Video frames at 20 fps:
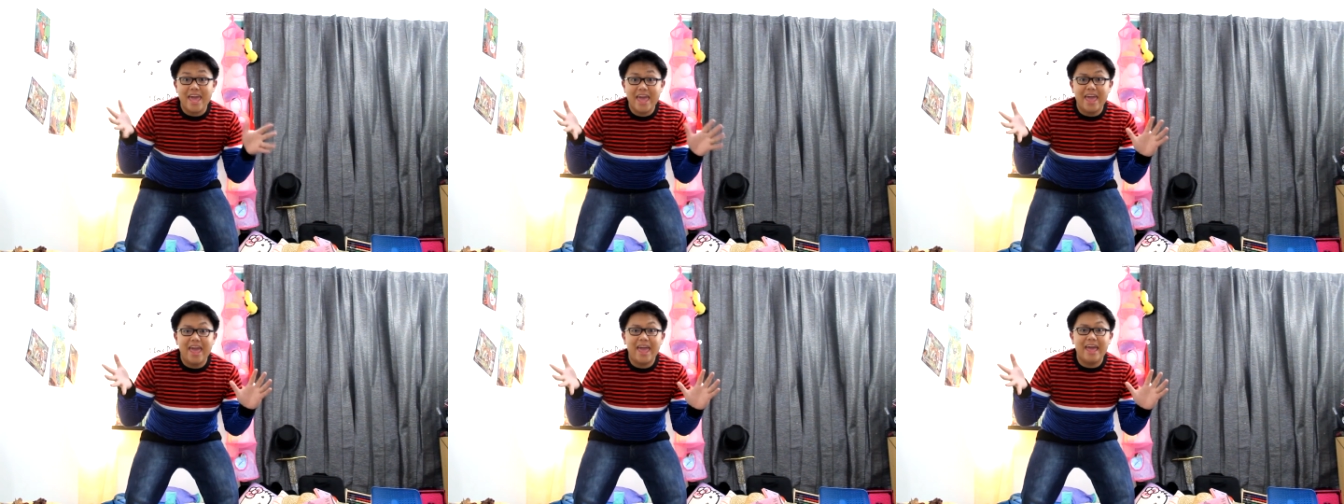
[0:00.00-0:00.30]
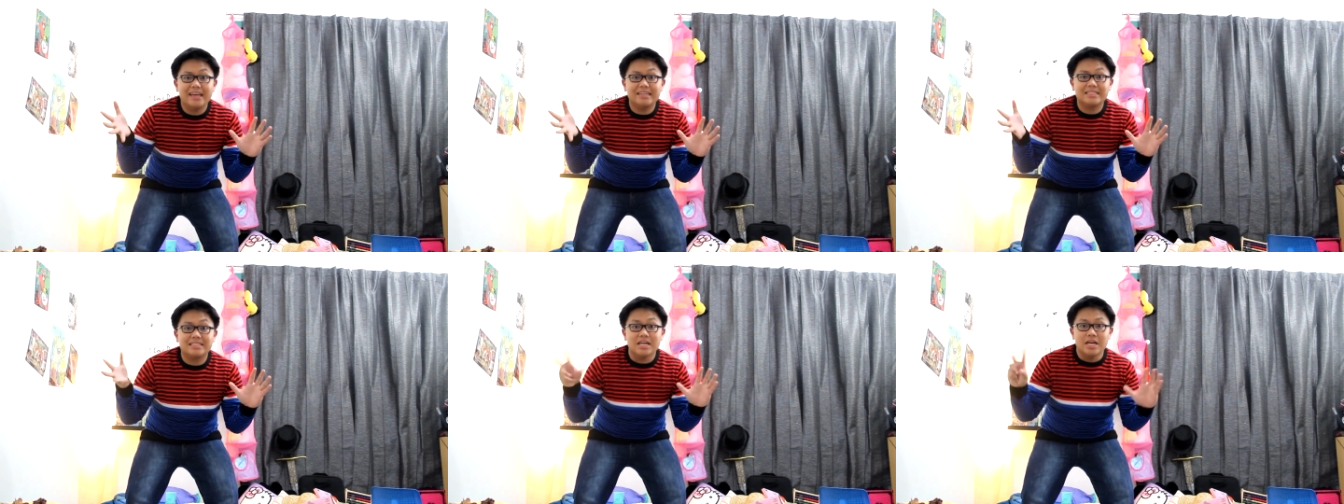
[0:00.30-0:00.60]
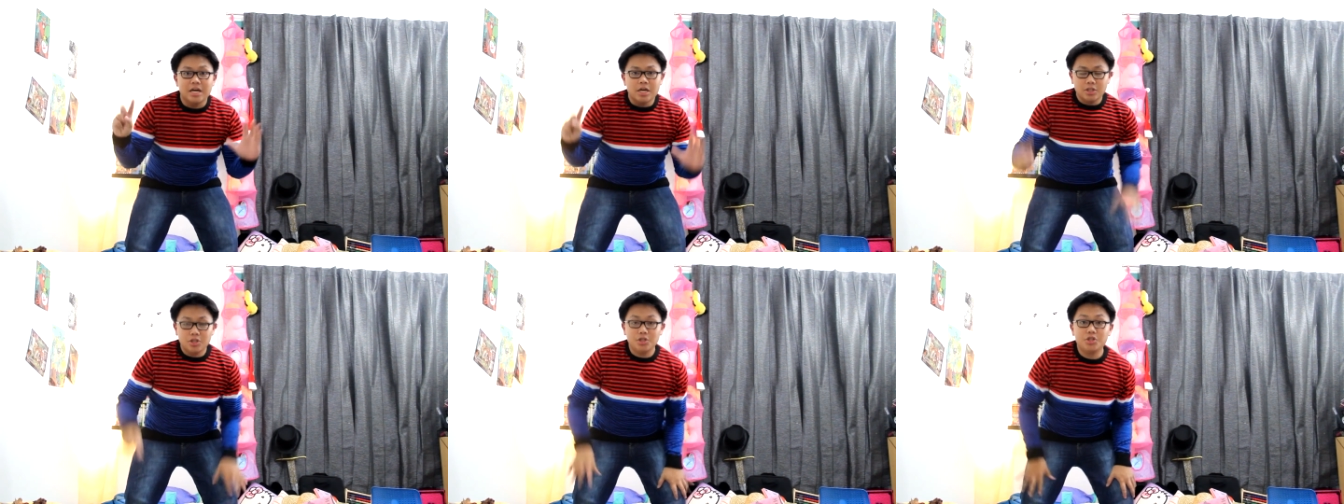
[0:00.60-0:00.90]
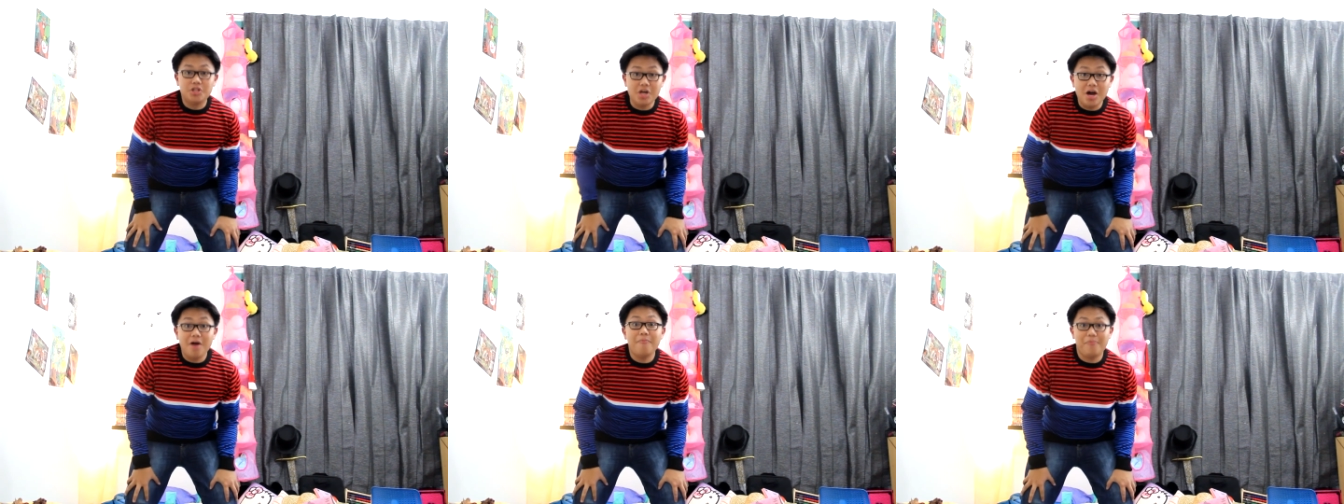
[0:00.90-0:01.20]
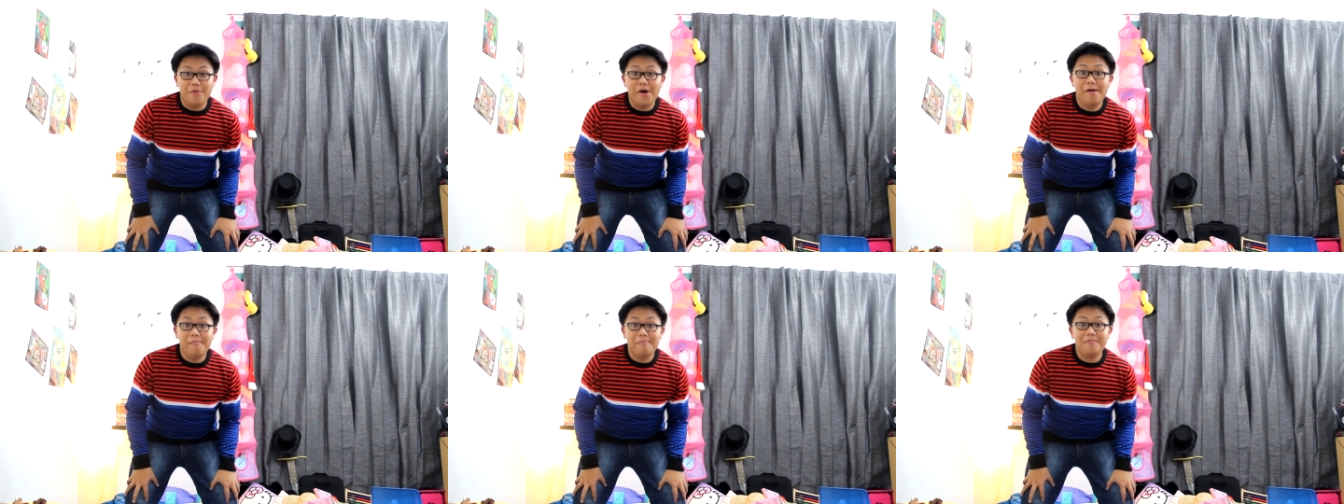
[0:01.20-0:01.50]
is to
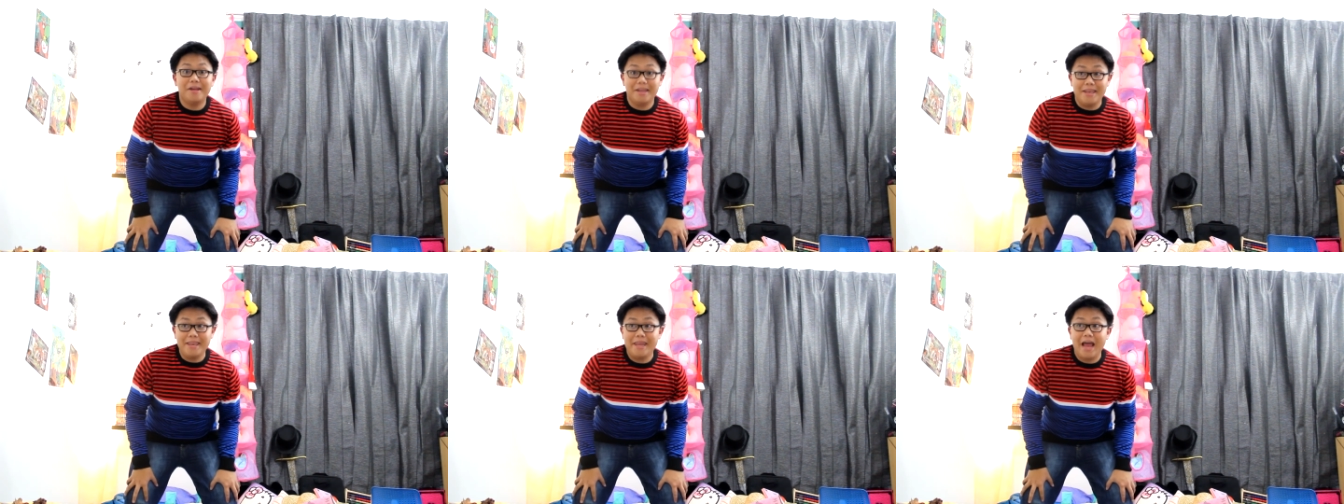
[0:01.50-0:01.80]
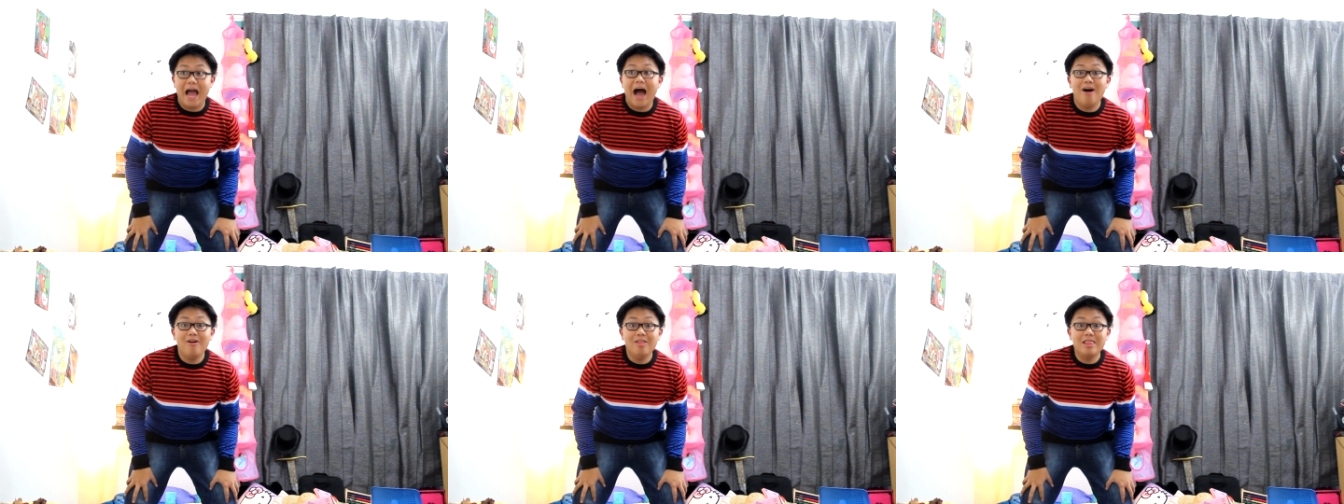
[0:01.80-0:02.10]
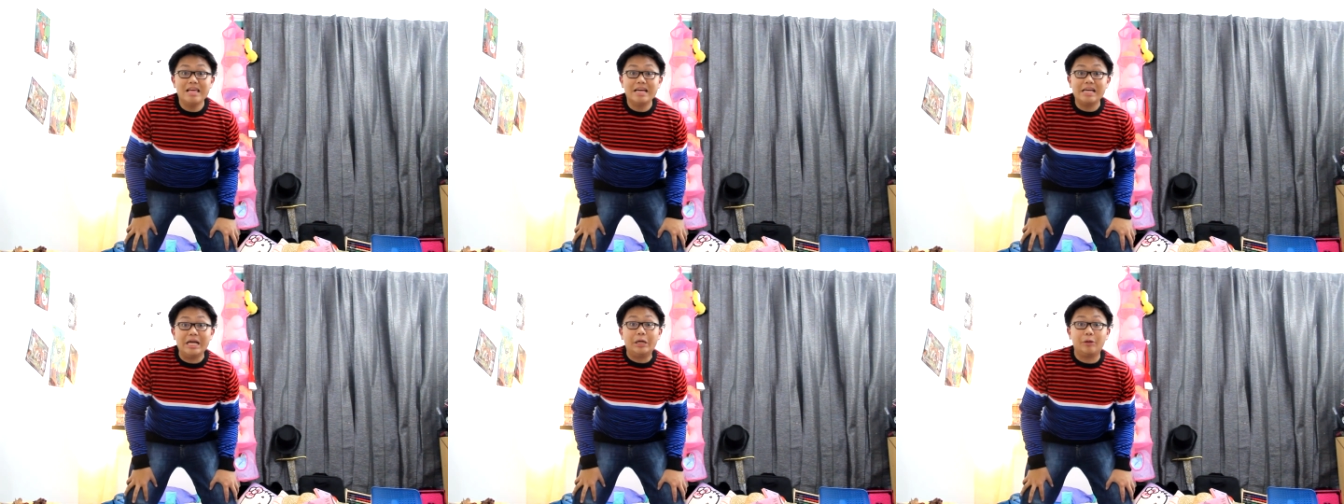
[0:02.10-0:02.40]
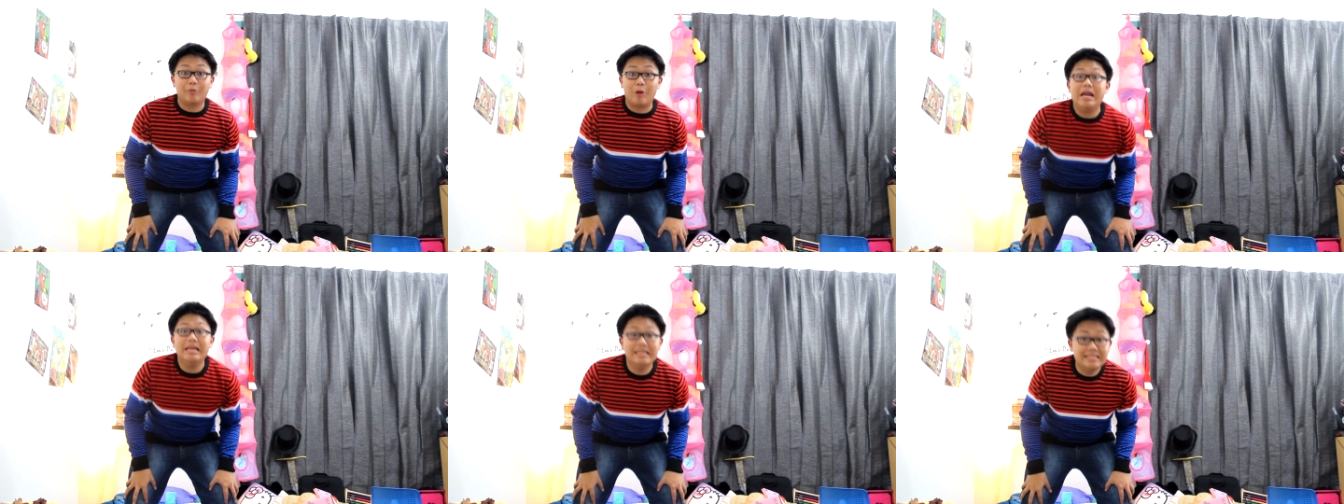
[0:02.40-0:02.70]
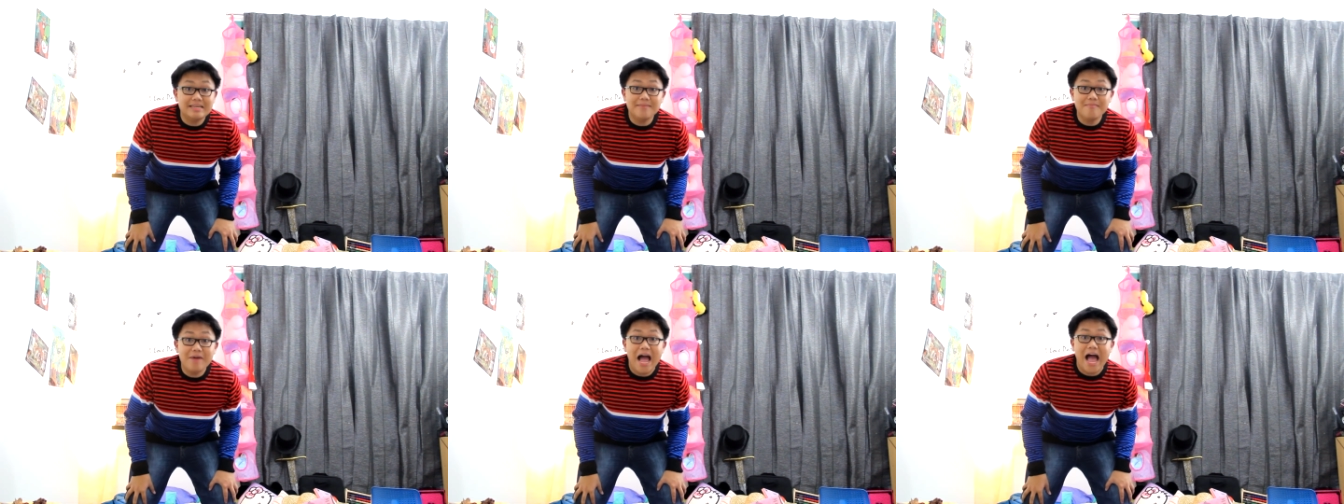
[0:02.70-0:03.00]
jump up and down like a
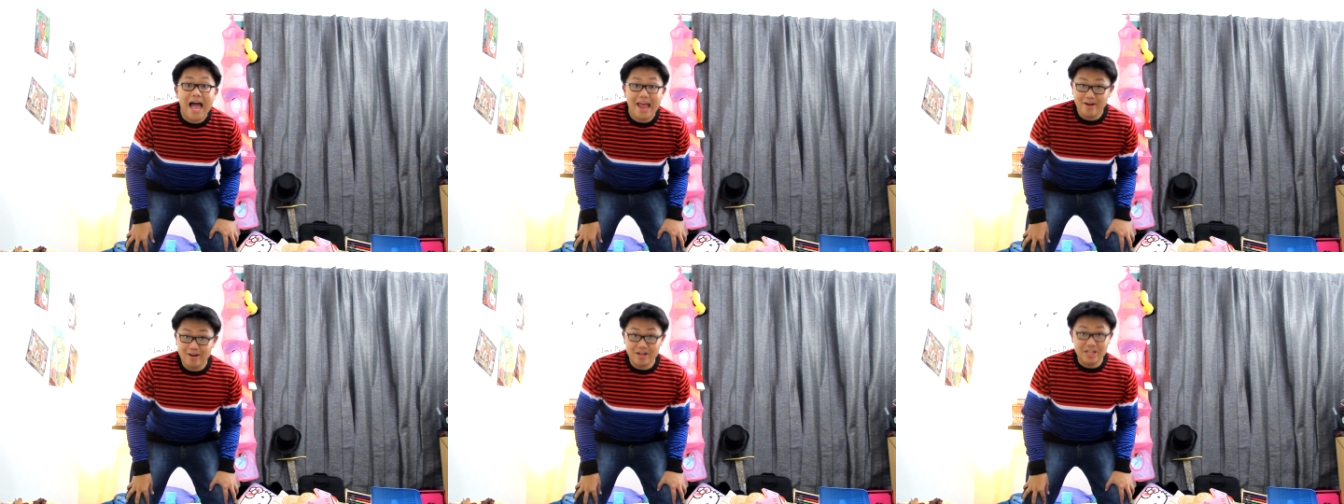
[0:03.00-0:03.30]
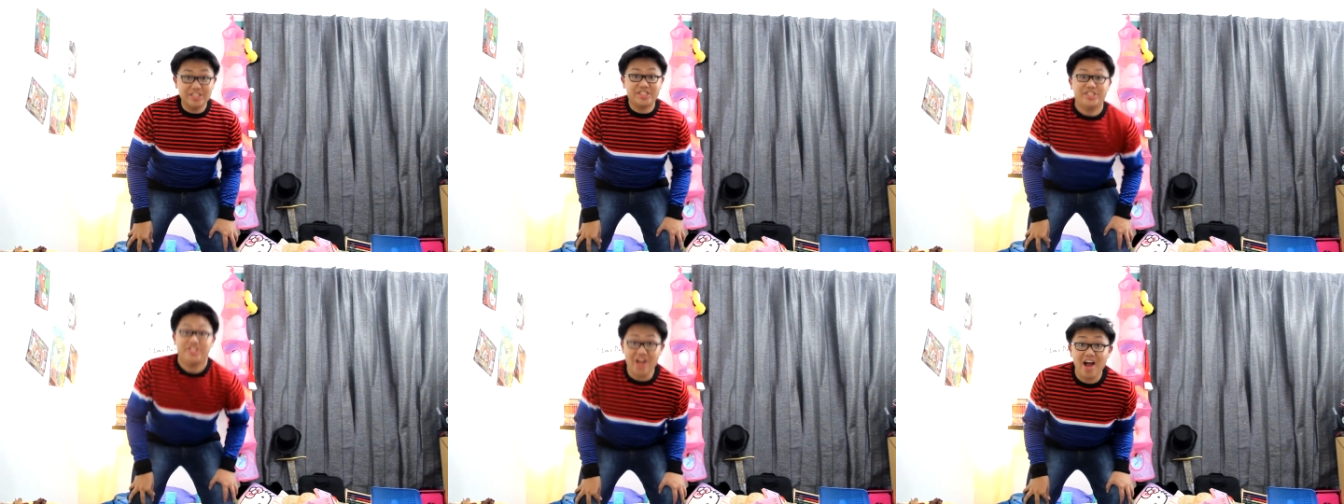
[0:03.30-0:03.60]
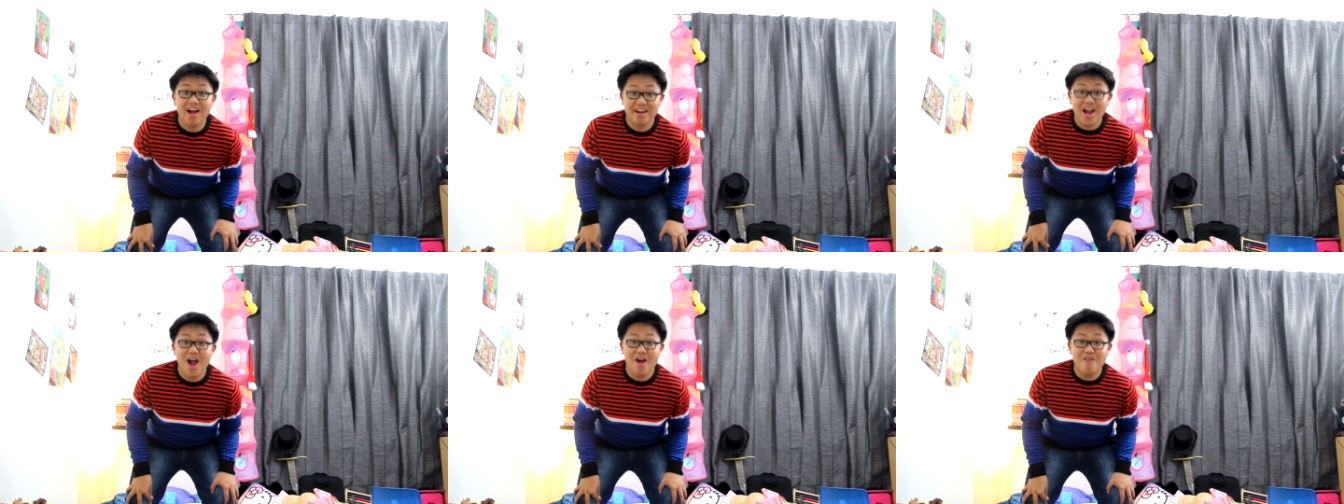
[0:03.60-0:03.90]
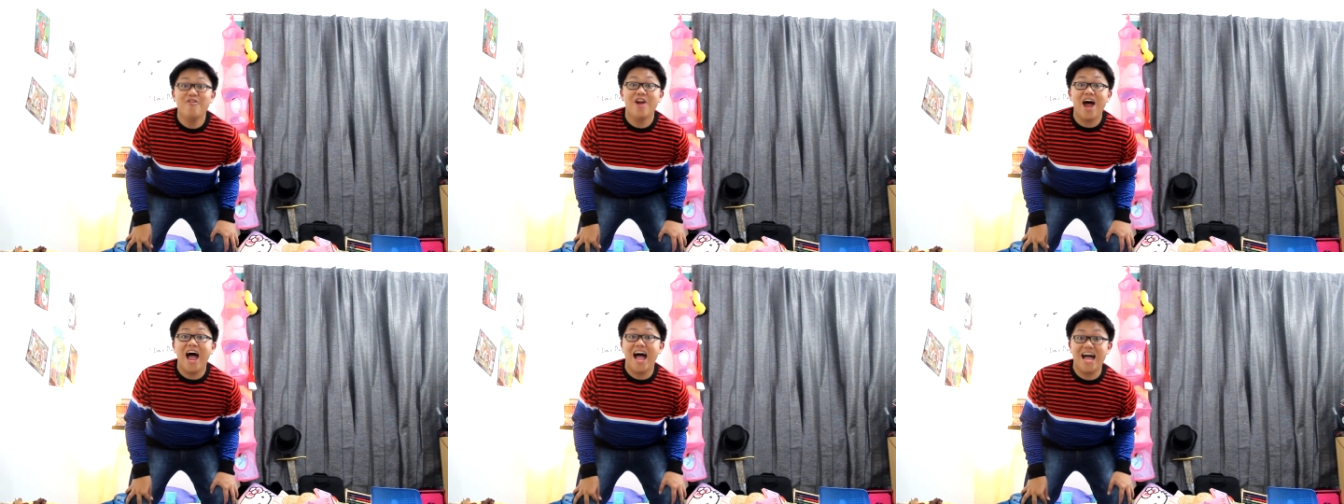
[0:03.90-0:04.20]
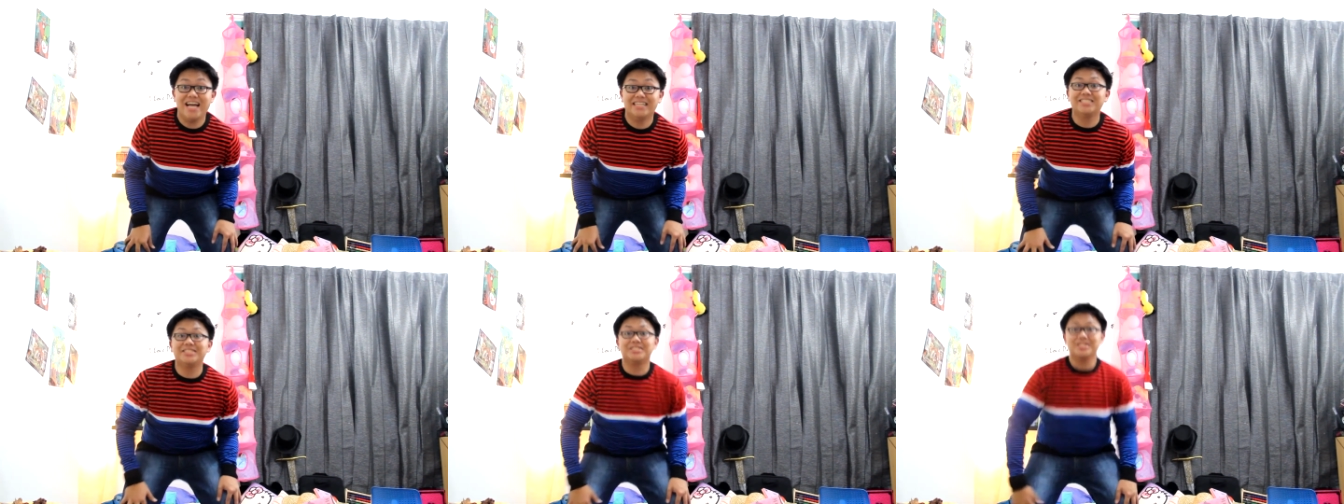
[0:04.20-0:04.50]
crazy man on a shuttle
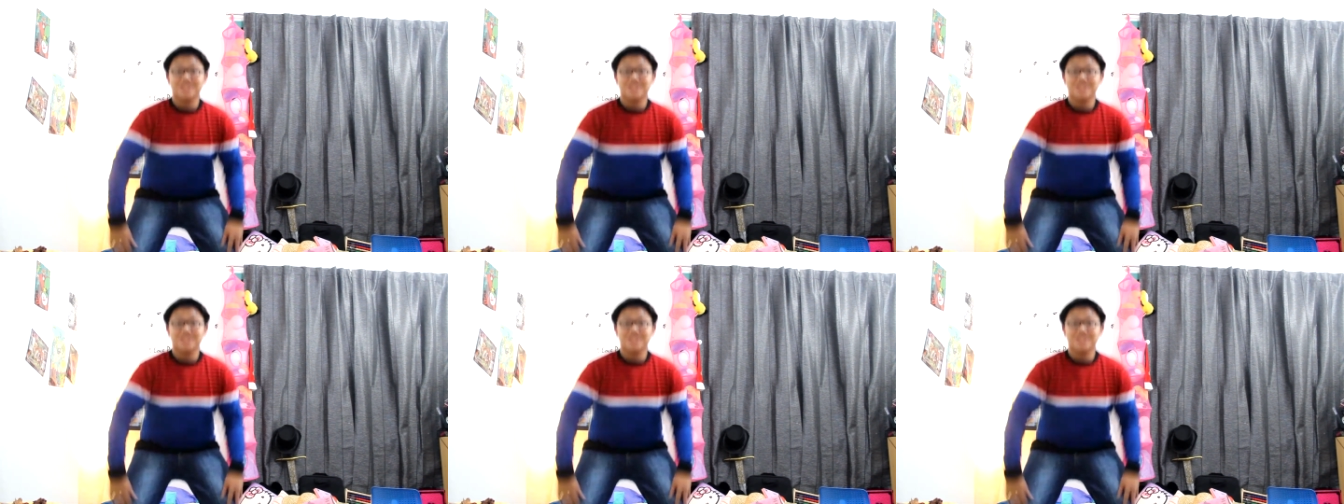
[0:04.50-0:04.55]
rush!